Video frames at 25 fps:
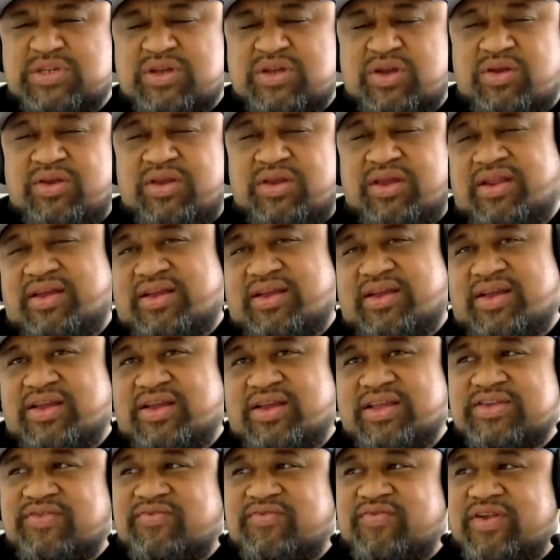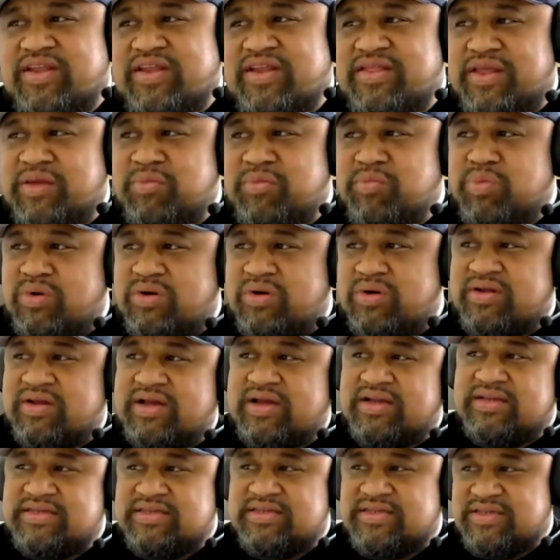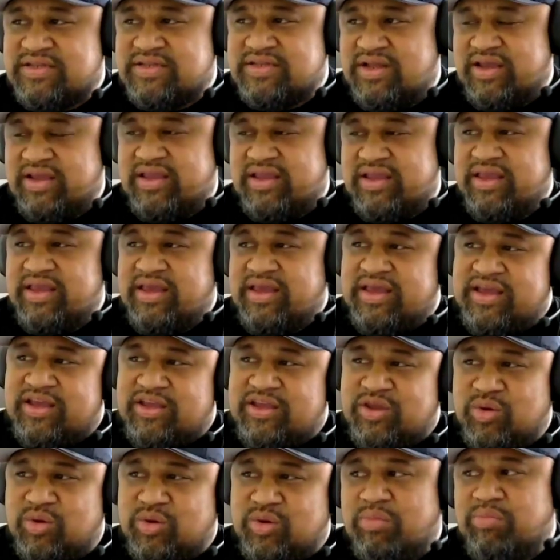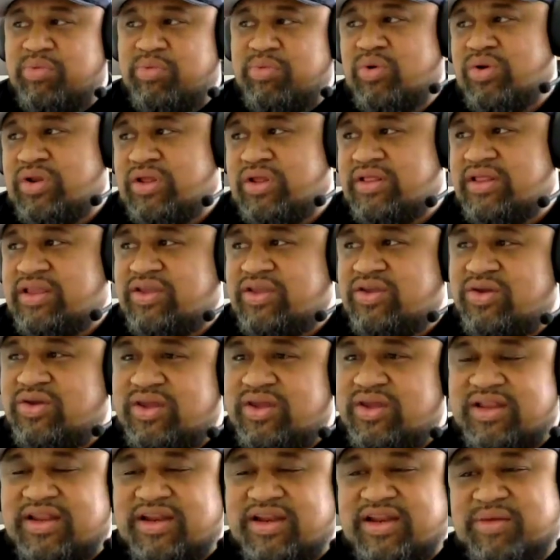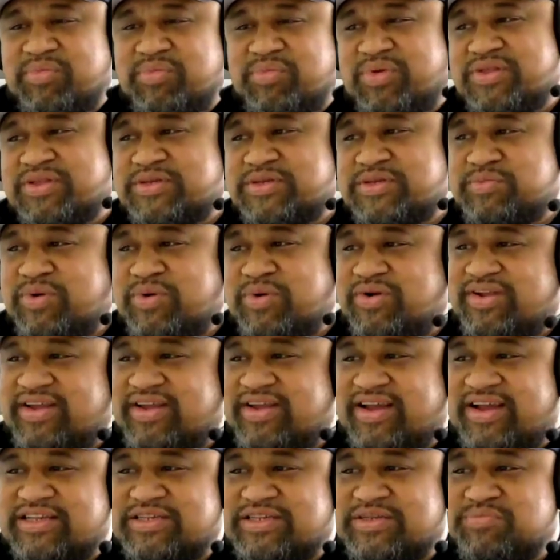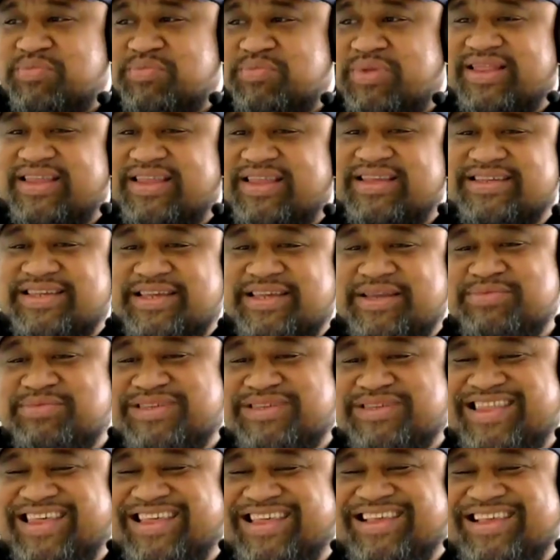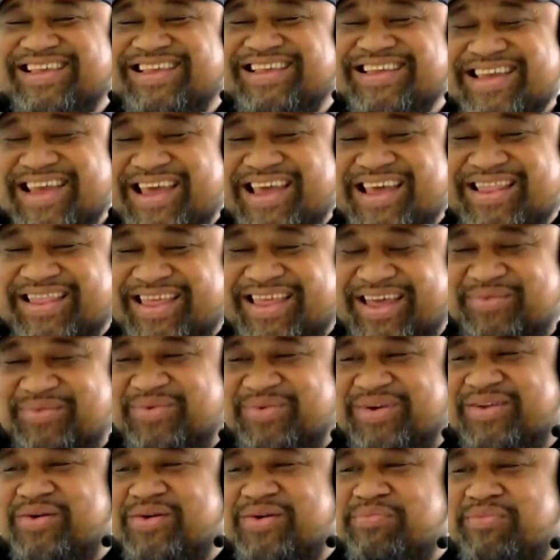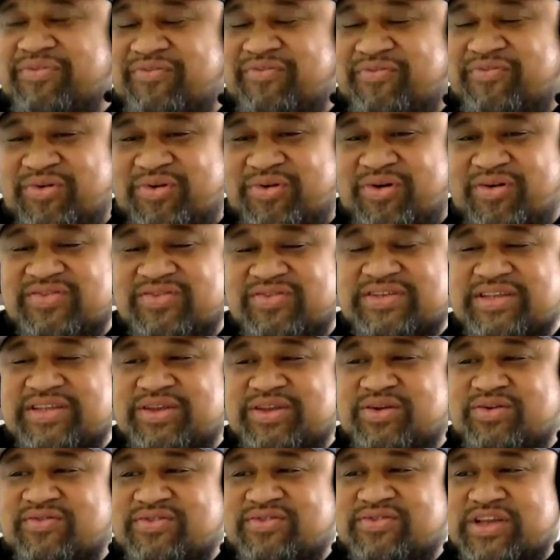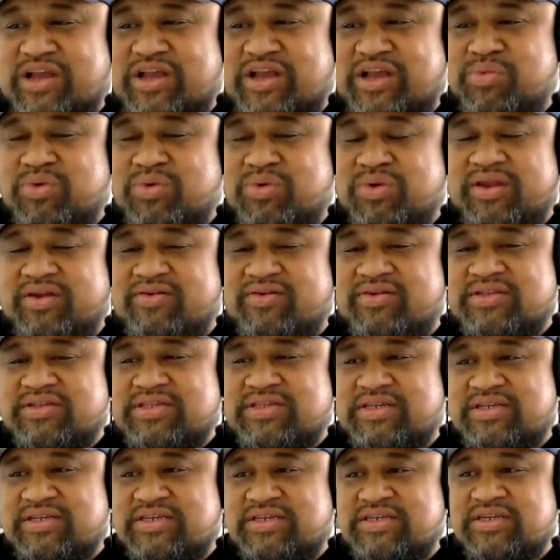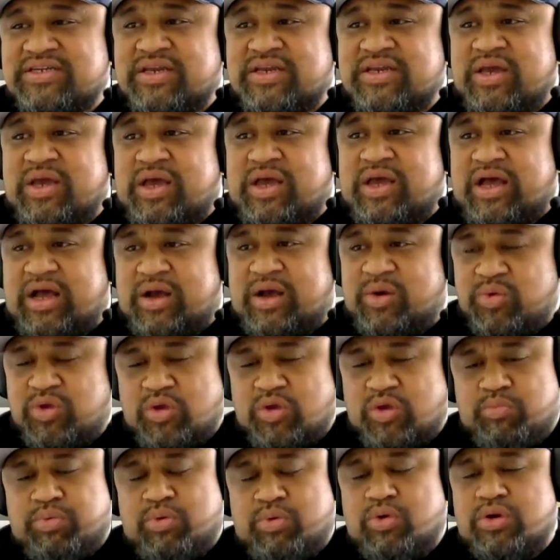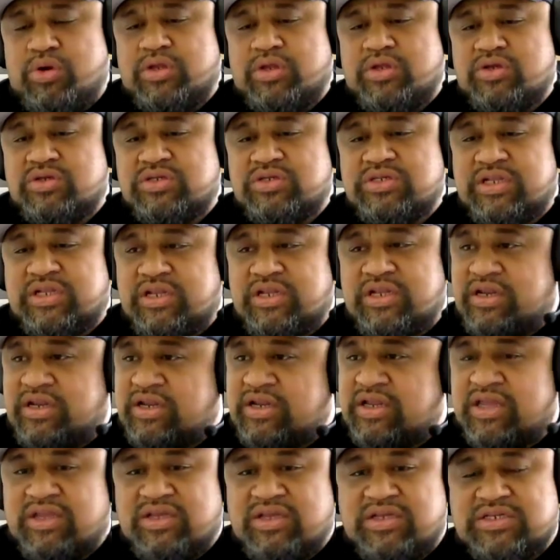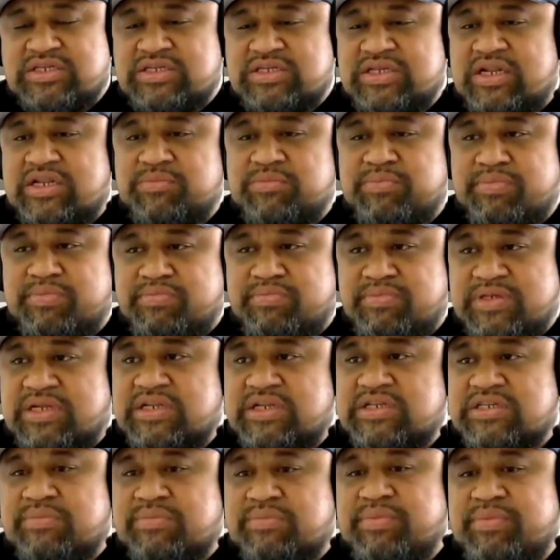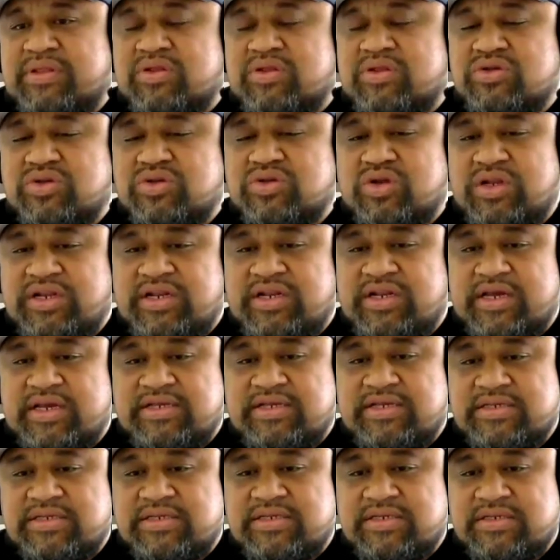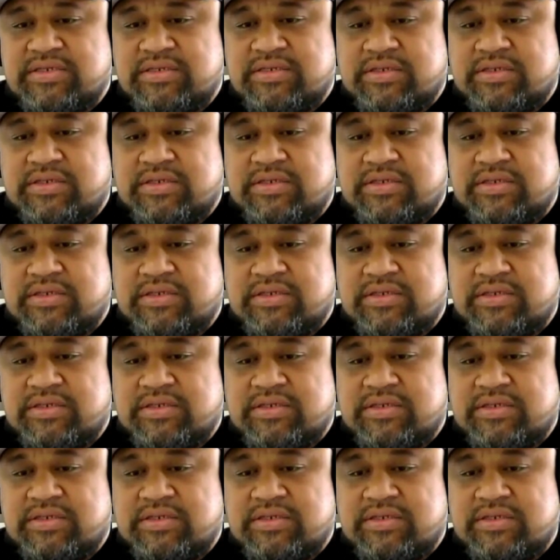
So, it's a funny thing, podcast. It's like you were born and then you ended up on this podcast, but there's heaps of things that went on before. Obviously, you're of Samoan heritage. Were you born in New Zealand? And can you just tell us about those early days?